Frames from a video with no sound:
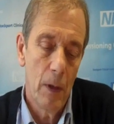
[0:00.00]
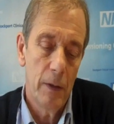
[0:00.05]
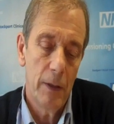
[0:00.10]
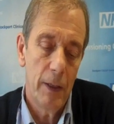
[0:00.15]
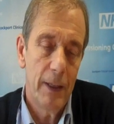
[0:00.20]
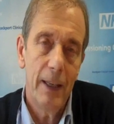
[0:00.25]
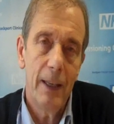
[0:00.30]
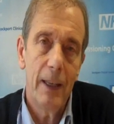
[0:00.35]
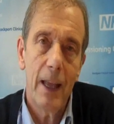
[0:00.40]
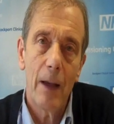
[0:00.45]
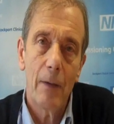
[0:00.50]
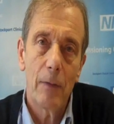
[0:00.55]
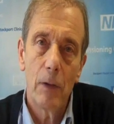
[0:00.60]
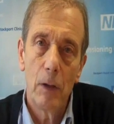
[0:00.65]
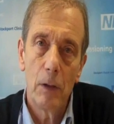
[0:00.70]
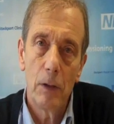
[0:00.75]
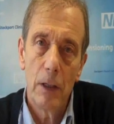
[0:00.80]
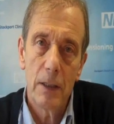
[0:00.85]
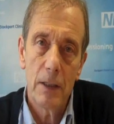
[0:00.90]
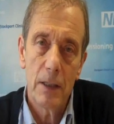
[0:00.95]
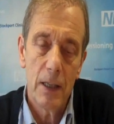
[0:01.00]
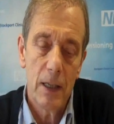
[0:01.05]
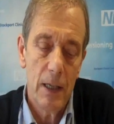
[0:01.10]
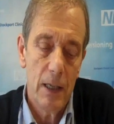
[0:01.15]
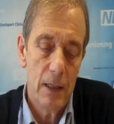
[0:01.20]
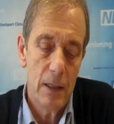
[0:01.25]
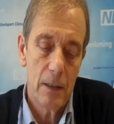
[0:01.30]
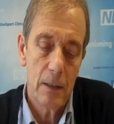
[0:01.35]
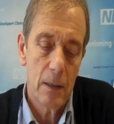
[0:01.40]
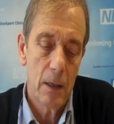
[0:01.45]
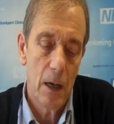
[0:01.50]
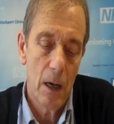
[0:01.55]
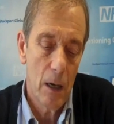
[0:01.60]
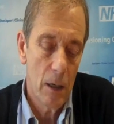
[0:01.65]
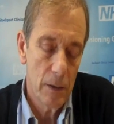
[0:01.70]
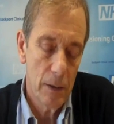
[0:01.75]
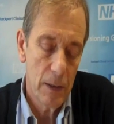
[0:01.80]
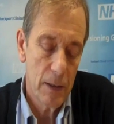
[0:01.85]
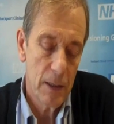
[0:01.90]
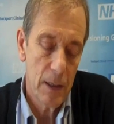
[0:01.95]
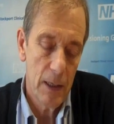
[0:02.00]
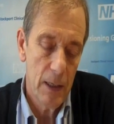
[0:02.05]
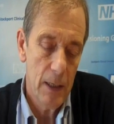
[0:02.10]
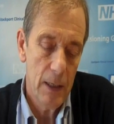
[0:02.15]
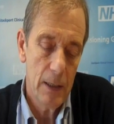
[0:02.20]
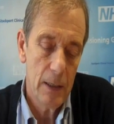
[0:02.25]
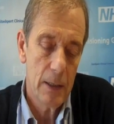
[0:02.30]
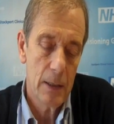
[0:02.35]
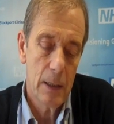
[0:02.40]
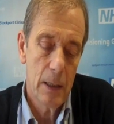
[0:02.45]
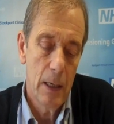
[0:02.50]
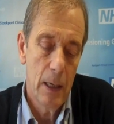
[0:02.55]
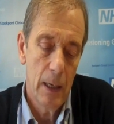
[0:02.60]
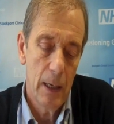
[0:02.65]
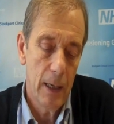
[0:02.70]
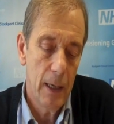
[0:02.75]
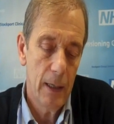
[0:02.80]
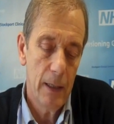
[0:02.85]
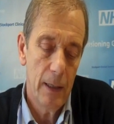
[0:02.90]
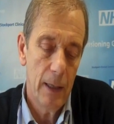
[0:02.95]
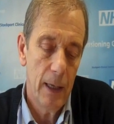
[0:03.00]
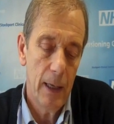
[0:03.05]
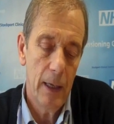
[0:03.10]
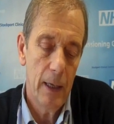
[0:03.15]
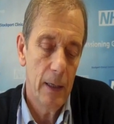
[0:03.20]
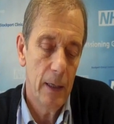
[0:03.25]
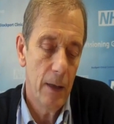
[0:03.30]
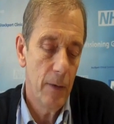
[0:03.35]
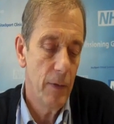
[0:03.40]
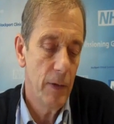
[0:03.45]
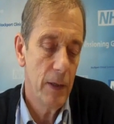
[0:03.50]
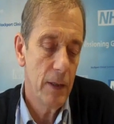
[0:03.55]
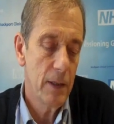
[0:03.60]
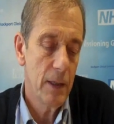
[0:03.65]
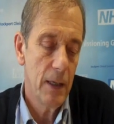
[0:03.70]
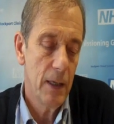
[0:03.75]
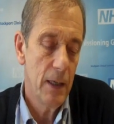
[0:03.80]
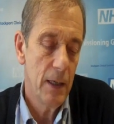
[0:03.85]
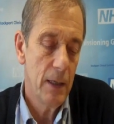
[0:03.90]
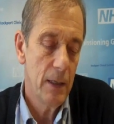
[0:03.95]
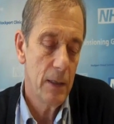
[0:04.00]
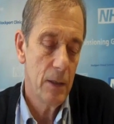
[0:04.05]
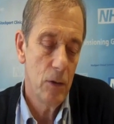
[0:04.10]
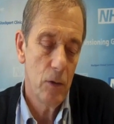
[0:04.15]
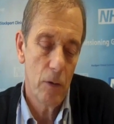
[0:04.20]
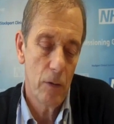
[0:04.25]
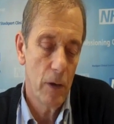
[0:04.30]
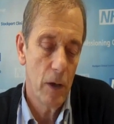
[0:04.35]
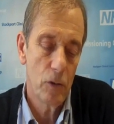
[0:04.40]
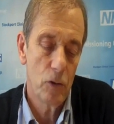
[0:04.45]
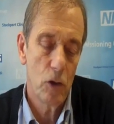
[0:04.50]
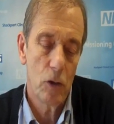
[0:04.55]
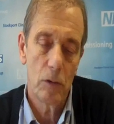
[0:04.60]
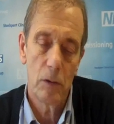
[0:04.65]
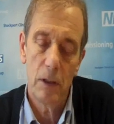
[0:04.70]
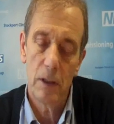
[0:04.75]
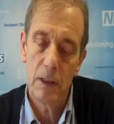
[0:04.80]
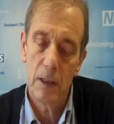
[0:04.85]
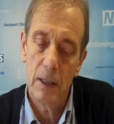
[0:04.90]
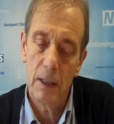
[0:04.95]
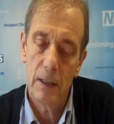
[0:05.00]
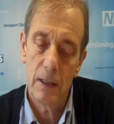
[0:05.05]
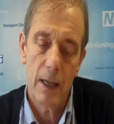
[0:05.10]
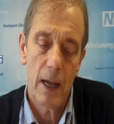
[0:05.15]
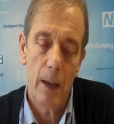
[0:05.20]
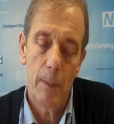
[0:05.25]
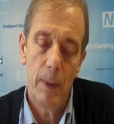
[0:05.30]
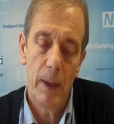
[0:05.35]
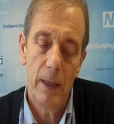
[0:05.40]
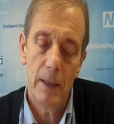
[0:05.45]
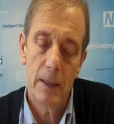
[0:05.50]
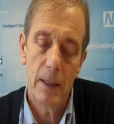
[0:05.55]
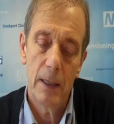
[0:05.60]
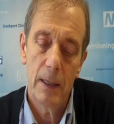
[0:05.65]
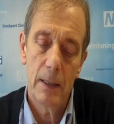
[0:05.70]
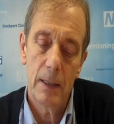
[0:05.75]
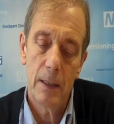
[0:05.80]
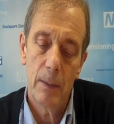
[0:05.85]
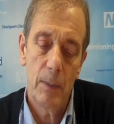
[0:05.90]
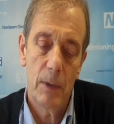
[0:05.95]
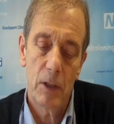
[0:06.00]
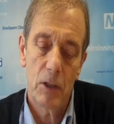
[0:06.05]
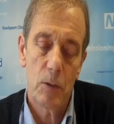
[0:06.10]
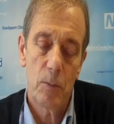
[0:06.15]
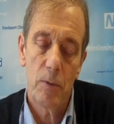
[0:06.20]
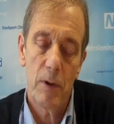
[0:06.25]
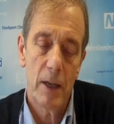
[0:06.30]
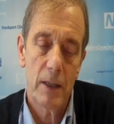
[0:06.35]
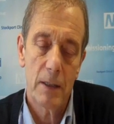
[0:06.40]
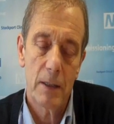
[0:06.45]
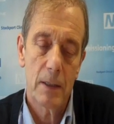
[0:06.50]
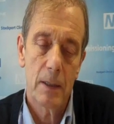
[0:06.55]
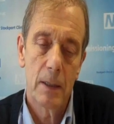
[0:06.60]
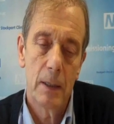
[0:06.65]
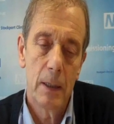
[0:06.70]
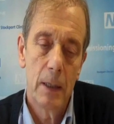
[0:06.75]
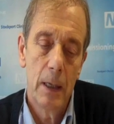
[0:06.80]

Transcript: They didn't have lung disease, heart disease, kidney, liver disease, neurological disease, diabetes, immunosuppressed.